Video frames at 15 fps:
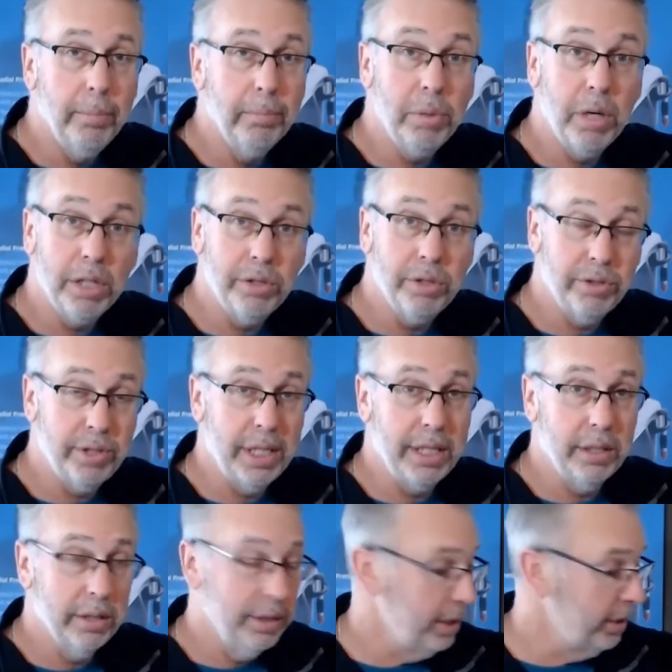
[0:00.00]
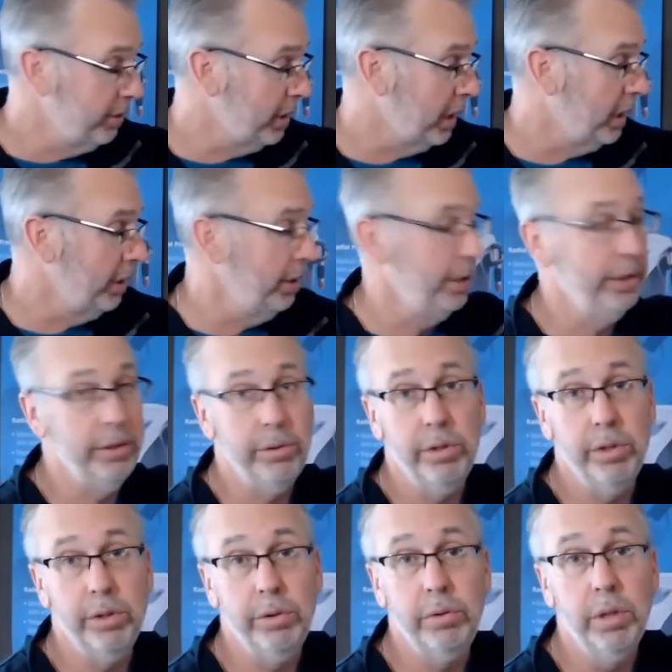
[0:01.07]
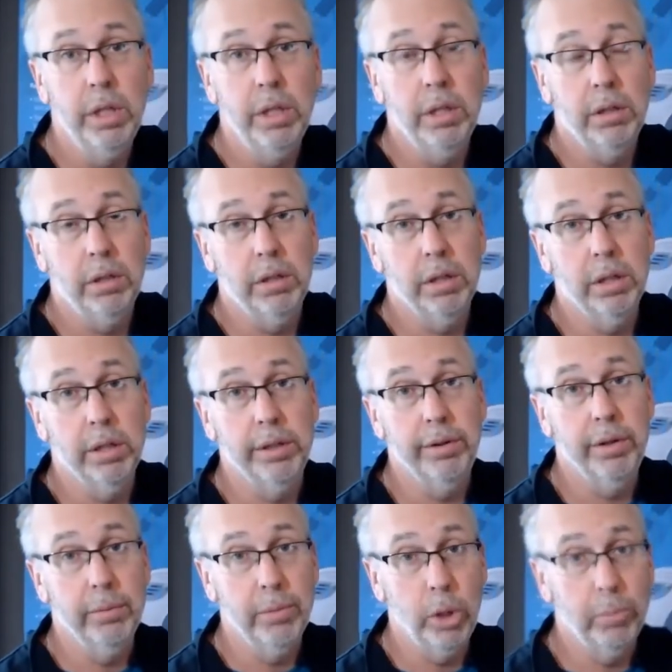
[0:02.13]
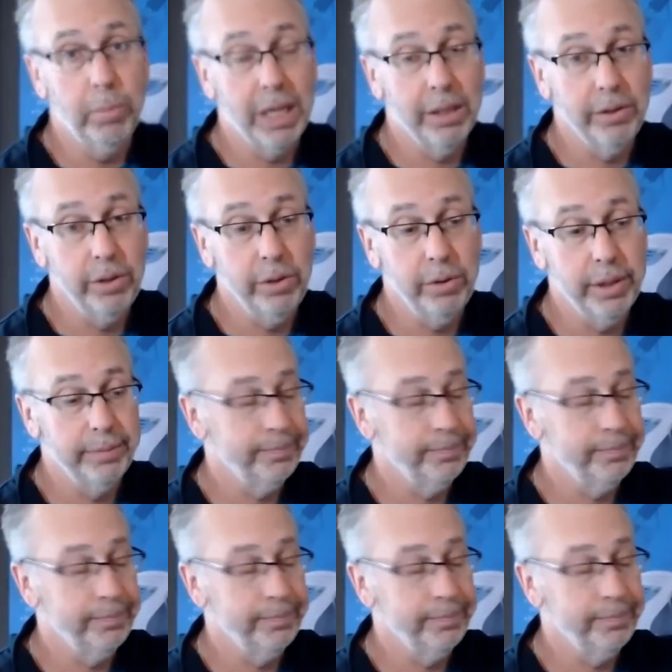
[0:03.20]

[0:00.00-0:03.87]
pressure setting on this guy than you do on the mobile unit.